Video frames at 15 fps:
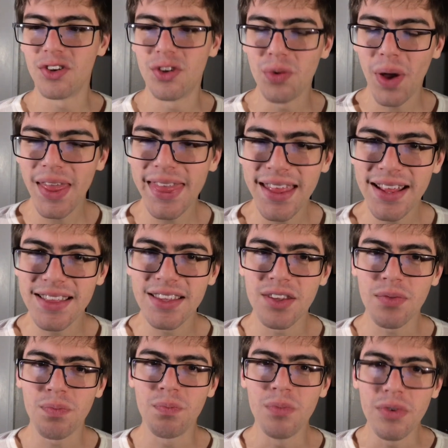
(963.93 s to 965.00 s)
do I think
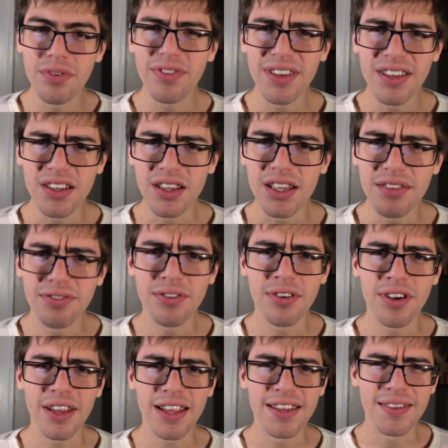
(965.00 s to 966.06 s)
this movie
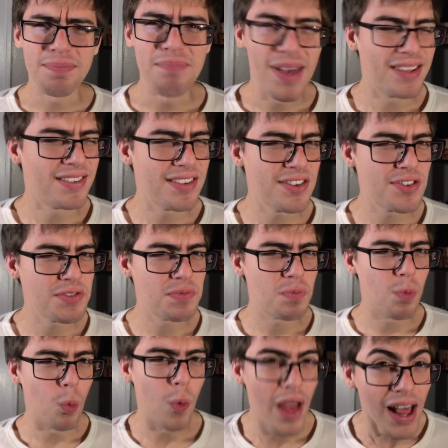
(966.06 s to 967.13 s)
delivered its message
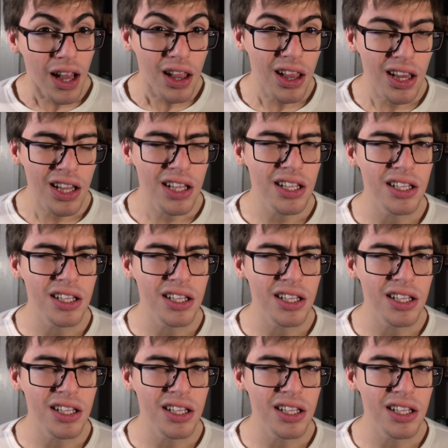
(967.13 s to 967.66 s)
well?